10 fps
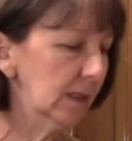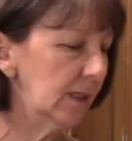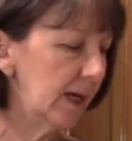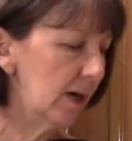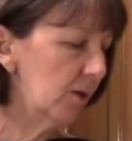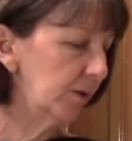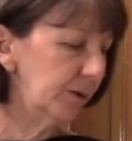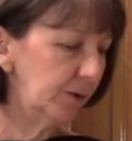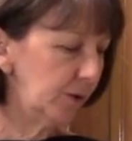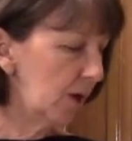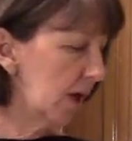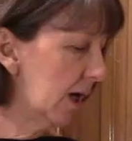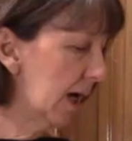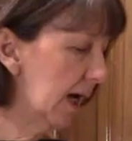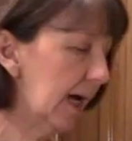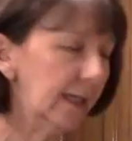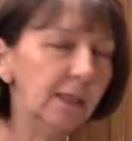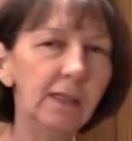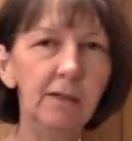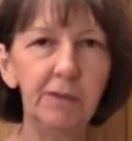Now, I
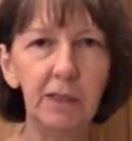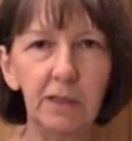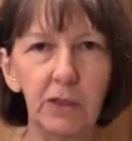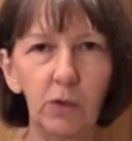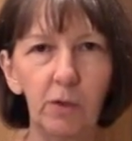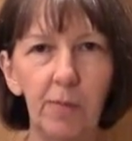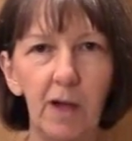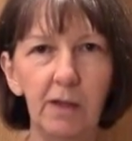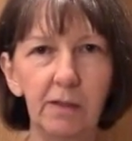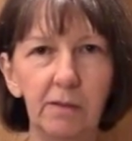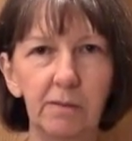didn't have any store-bought